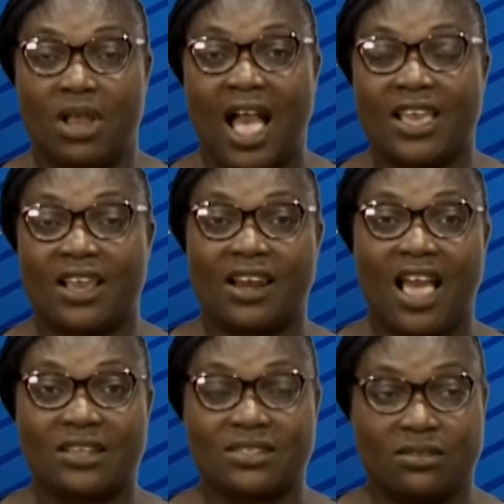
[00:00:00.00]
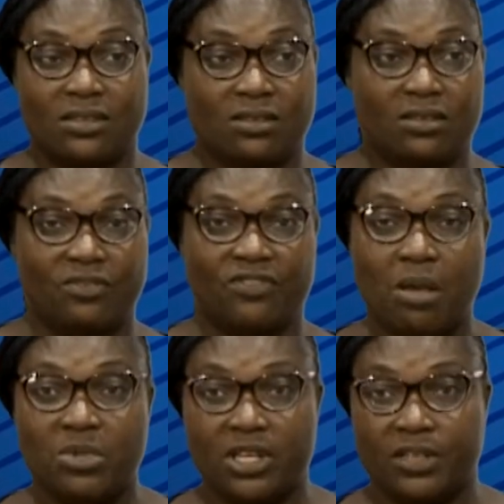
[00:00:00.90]
high-class
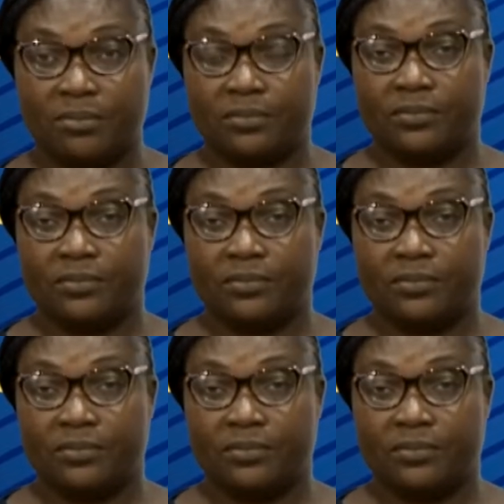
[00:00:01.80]
family.